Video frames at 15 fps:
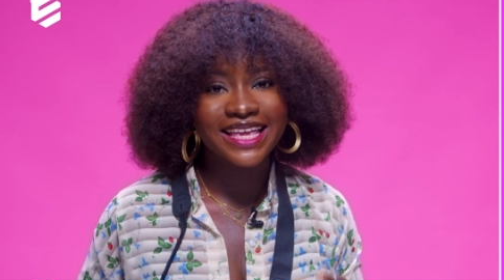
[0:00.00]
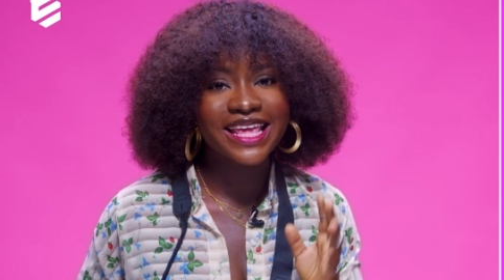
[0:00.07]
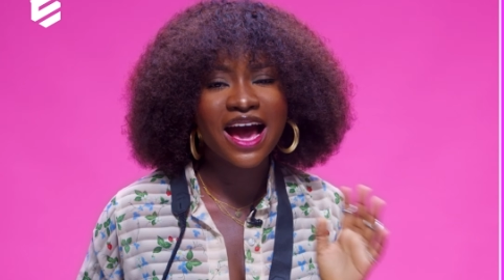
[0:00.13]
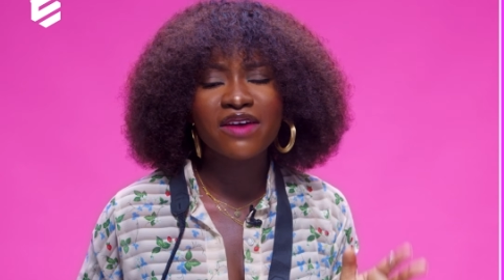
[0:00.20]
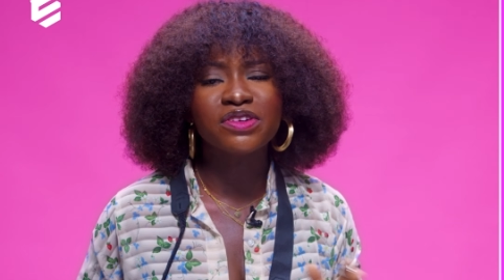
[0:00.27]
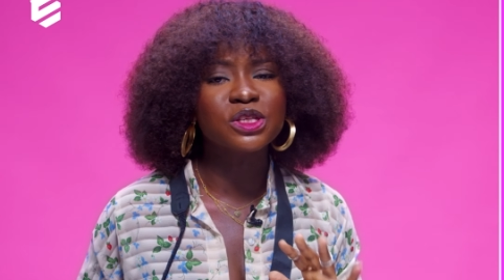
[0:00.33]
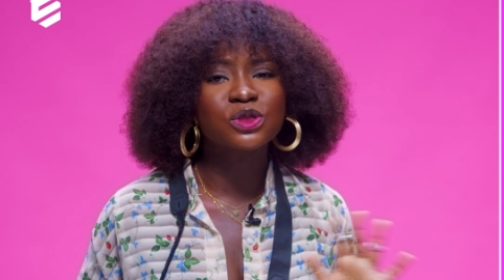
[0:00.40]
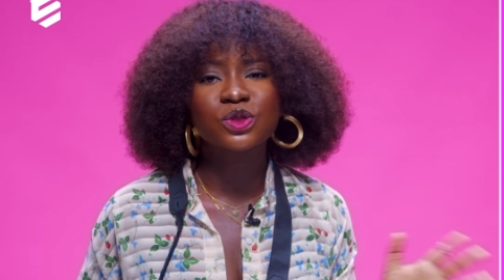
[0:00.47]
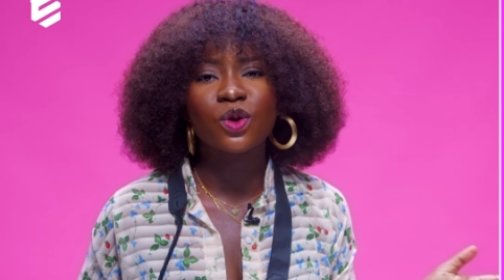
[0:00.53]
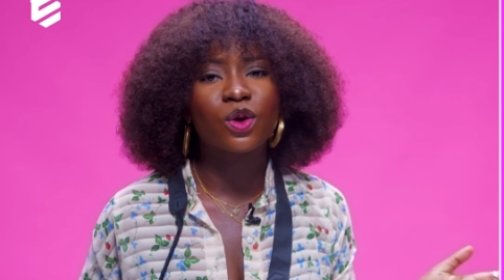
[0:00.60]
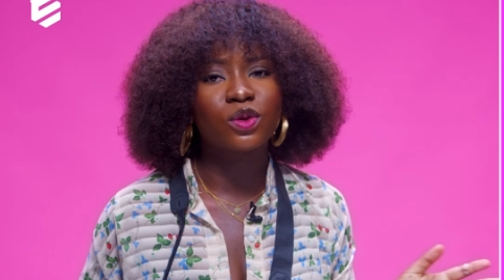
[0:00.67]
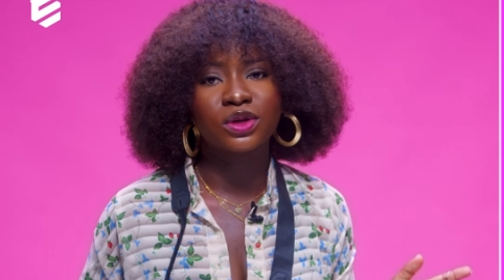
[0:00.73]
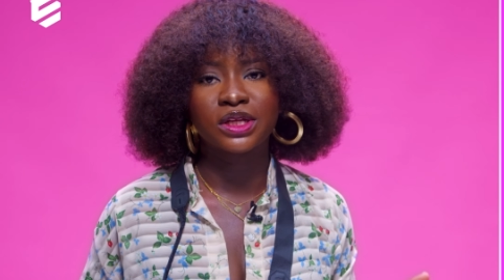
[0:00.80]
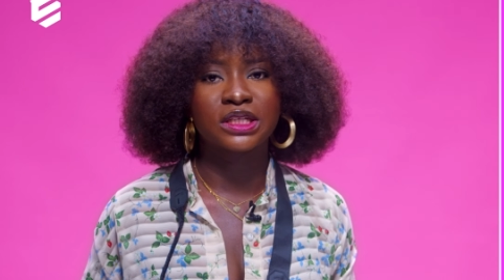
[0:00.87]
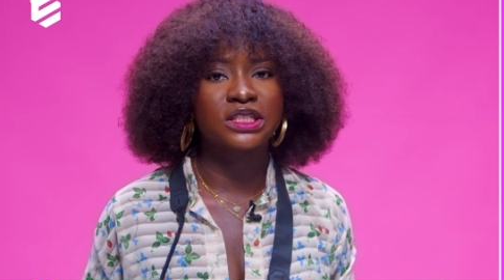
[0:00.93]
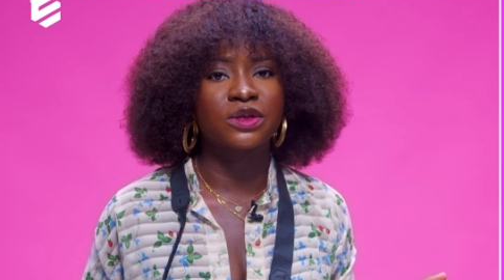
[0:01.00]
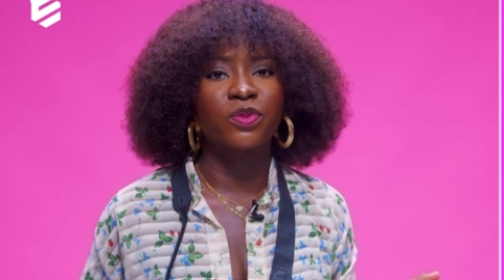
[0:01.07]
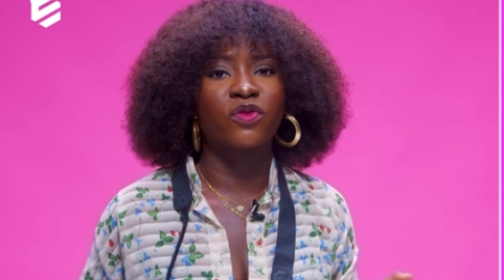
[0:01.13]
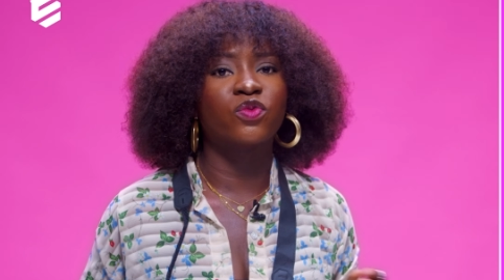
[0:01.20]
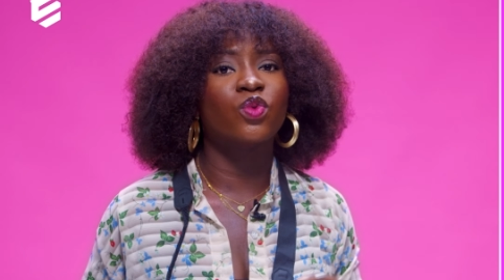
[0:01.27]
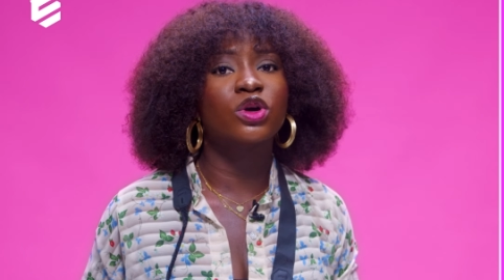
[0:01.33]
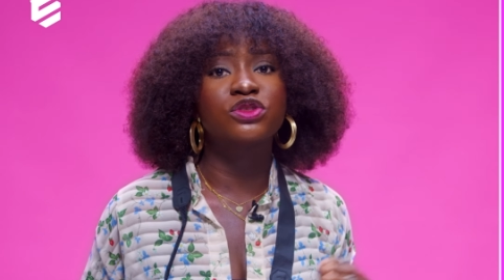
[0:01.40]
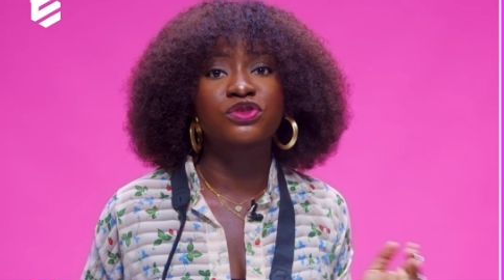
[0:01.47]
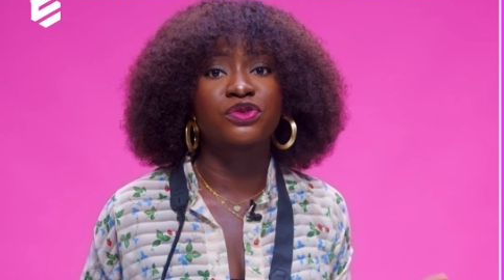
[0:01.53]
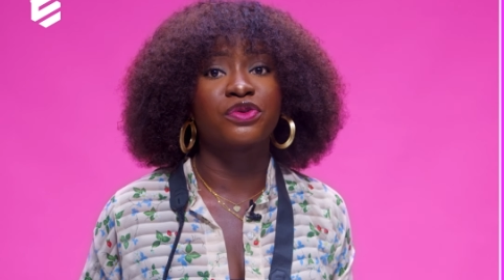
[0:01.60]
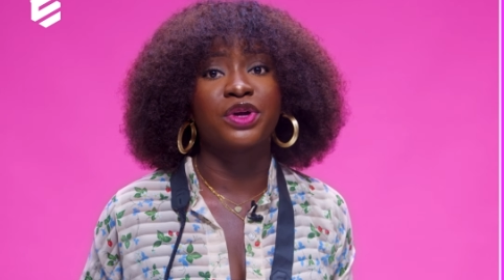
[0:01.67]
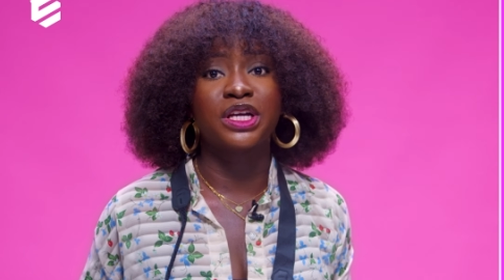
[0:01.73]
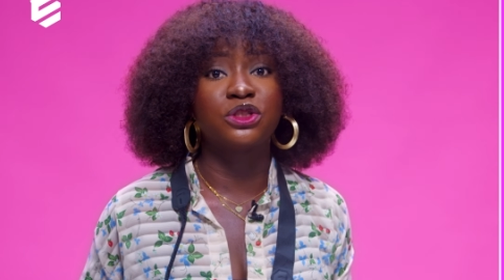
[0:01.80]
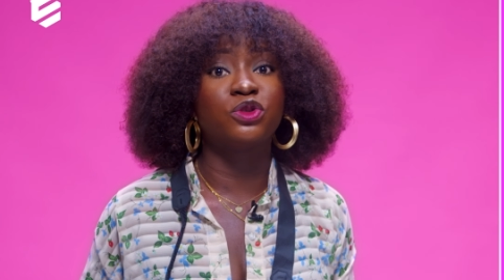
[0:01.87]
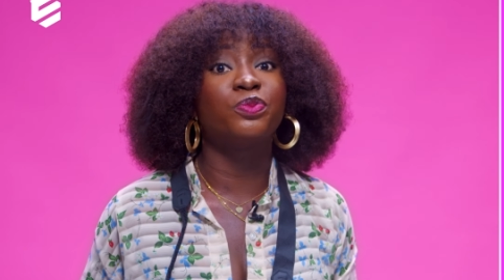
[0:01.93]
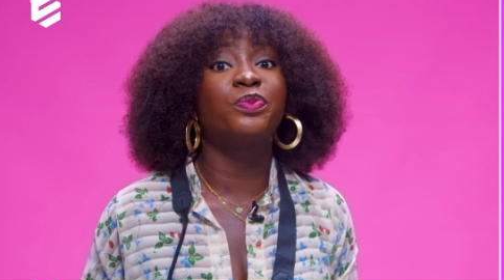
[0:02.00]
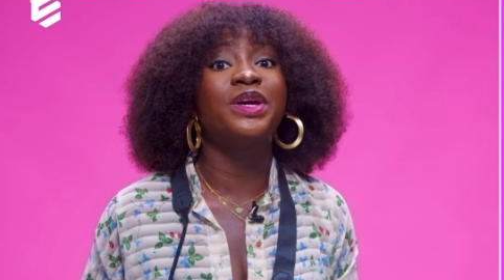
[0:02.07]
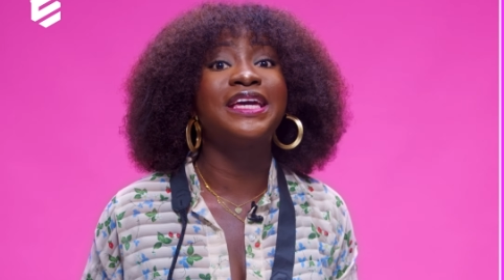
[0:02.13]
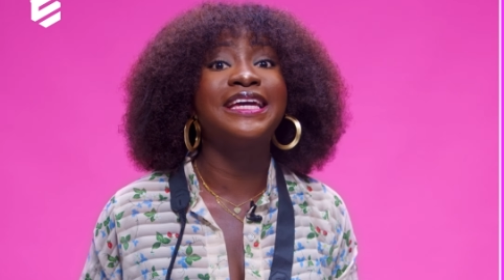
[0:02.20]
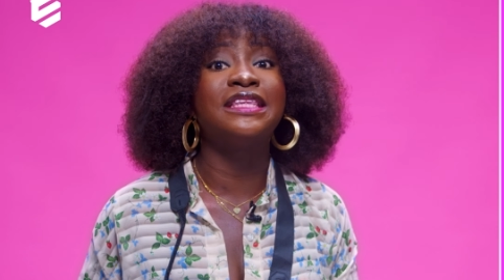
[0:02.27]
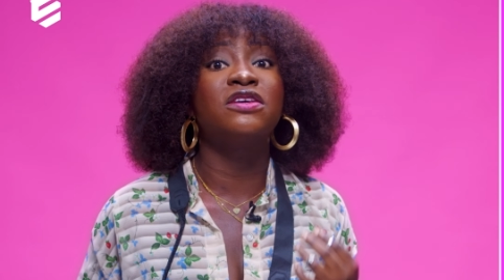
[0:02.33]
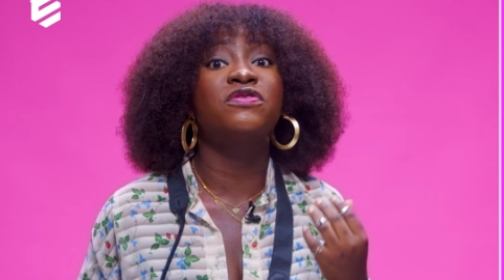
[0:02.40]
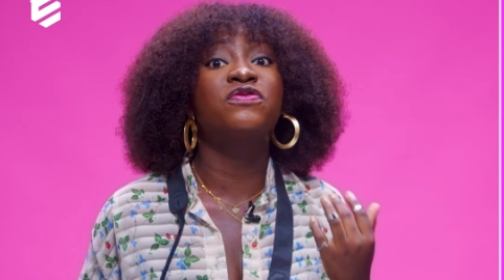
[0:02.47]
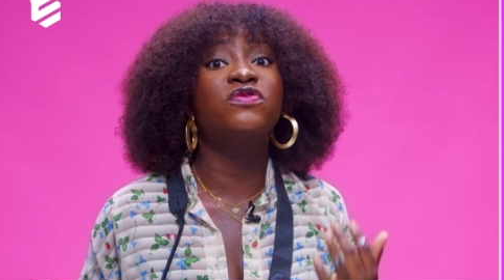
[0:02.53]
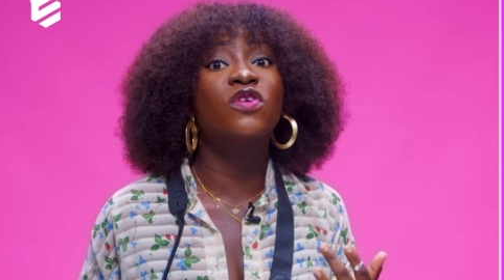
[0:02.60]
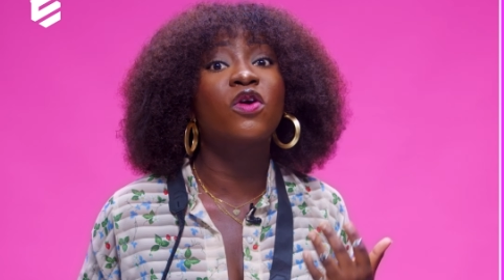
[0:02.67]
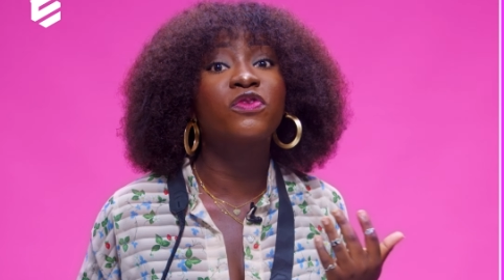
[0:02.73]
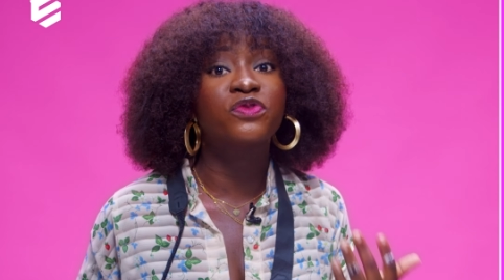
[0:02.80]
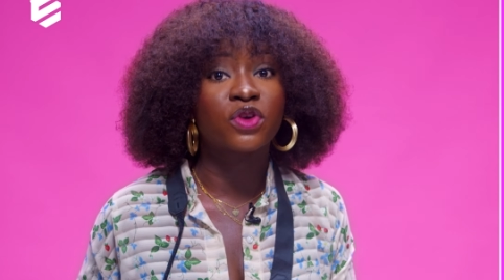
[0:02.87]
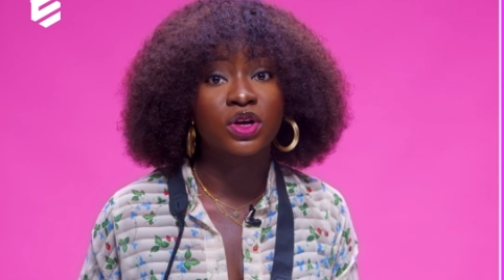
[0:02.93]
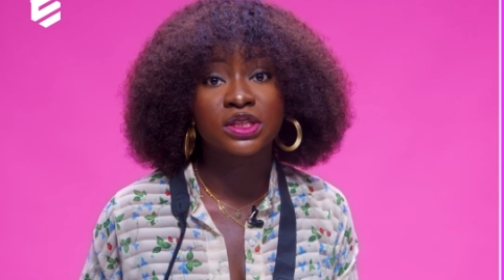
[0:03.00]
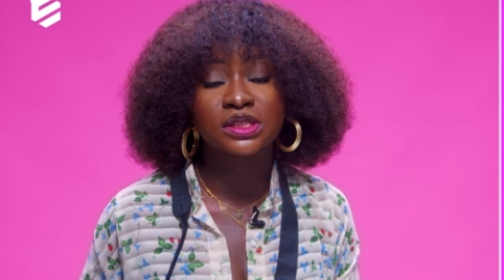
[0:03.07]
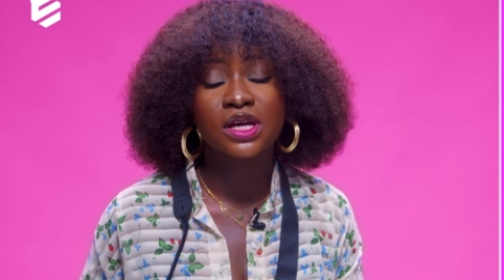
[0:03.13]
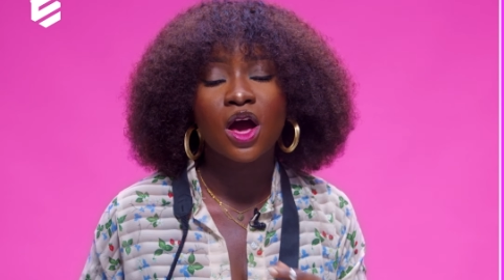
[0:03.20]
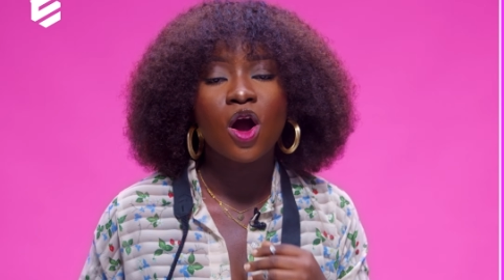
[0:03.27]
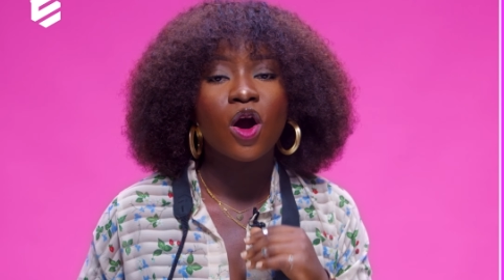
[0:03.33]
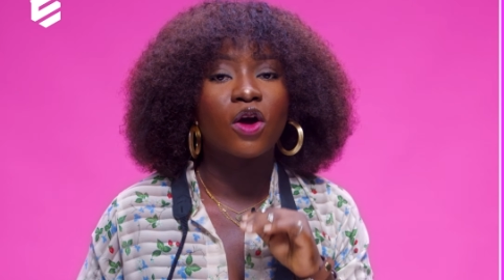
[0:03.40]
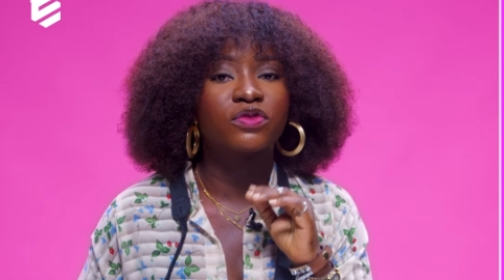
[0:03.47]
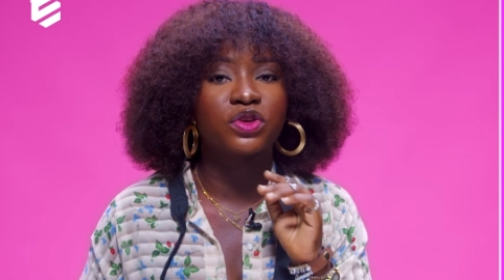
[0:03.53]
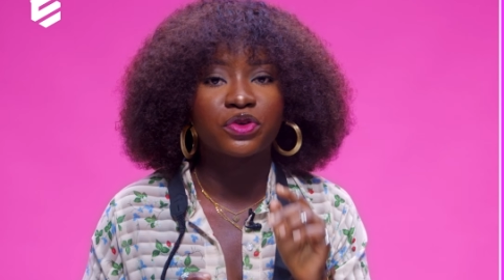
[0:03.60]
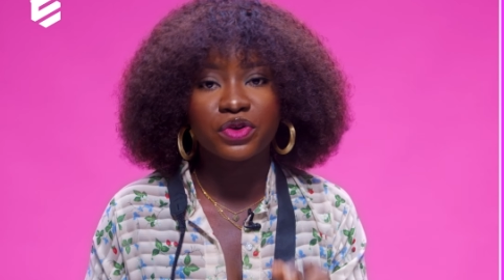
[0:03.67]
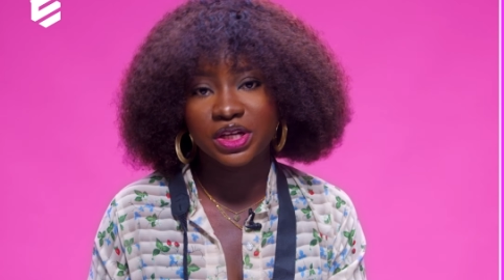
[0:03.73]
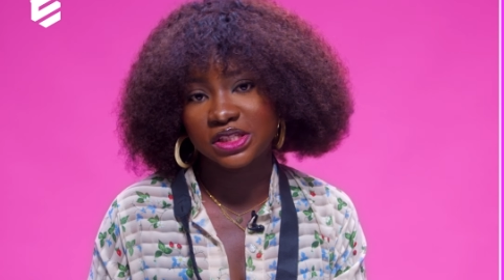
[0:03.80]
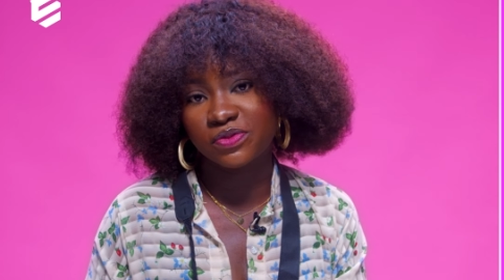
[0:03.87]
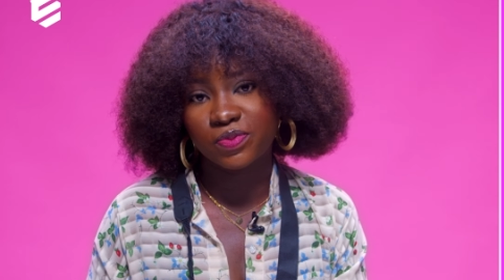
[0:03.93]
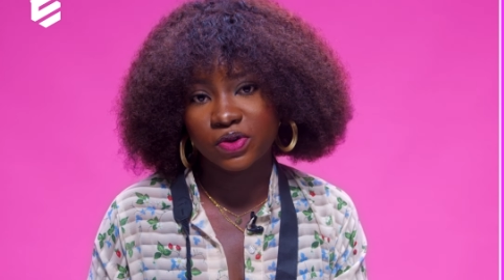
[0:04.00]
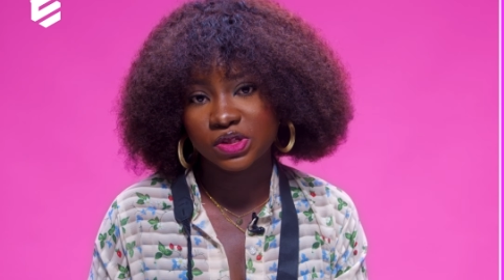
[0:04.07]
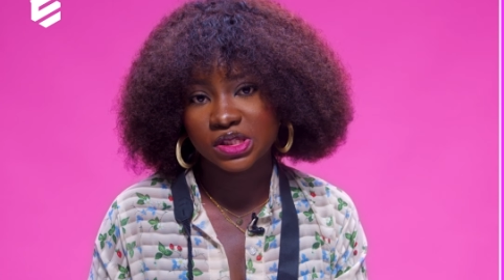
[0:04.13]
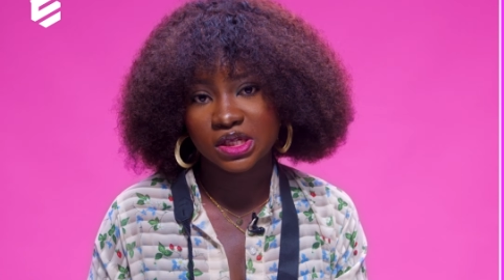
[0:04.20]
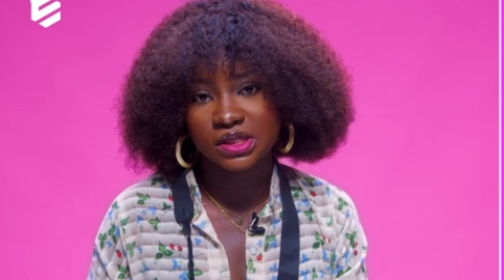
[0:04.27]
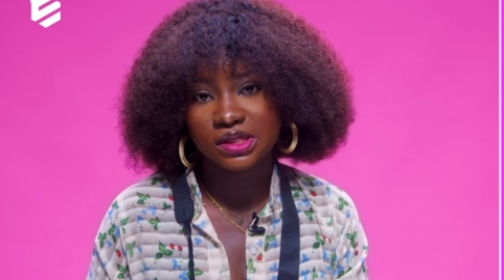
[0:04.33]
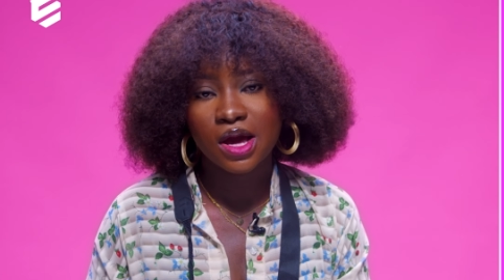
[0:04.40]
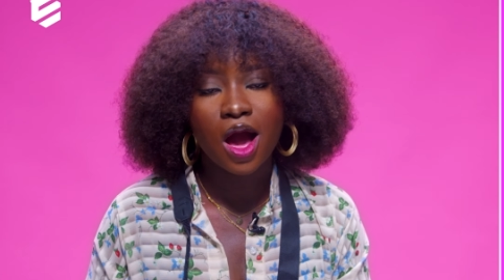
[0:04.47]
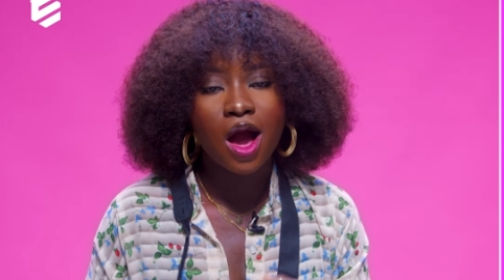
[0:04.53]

And having sole ownership of what you create should be in the forefront of the creative process.